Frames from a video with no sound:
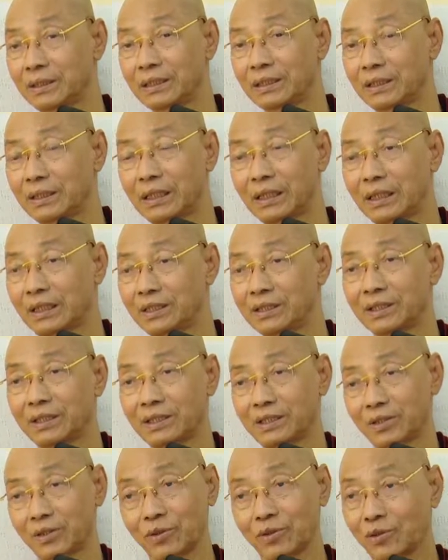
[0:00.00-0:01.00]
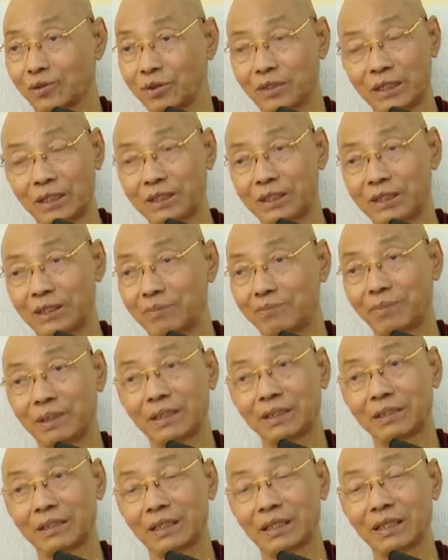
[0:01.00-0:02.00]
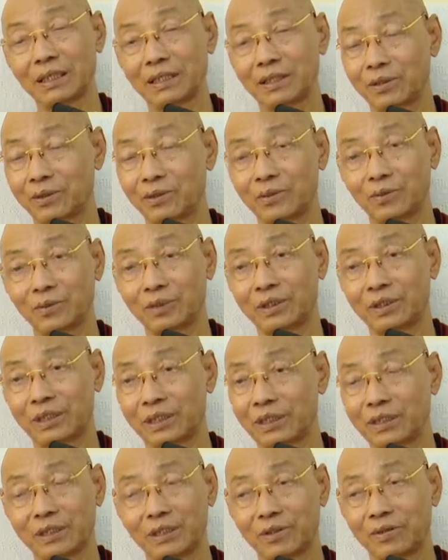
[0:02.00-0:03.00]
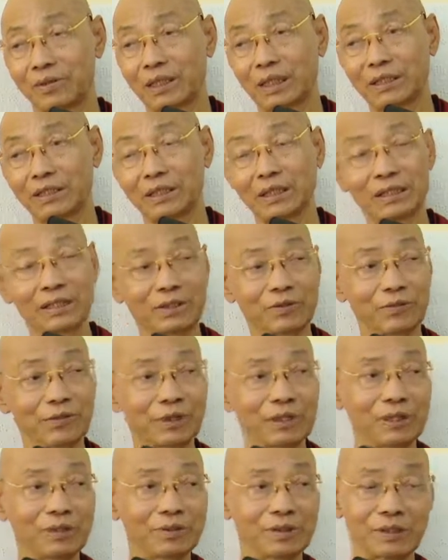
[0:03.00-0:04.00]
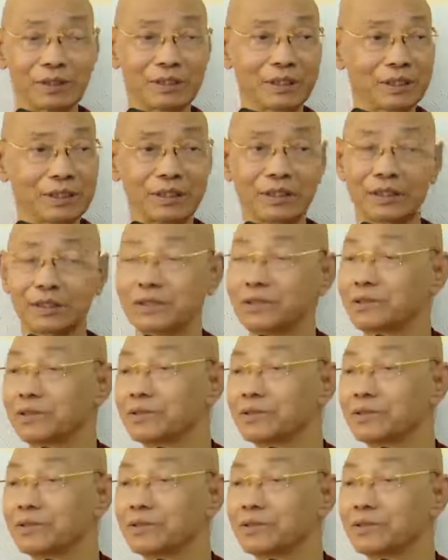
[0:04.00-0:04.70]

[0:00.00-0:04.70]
There is a no such a panya which is arises without a sati.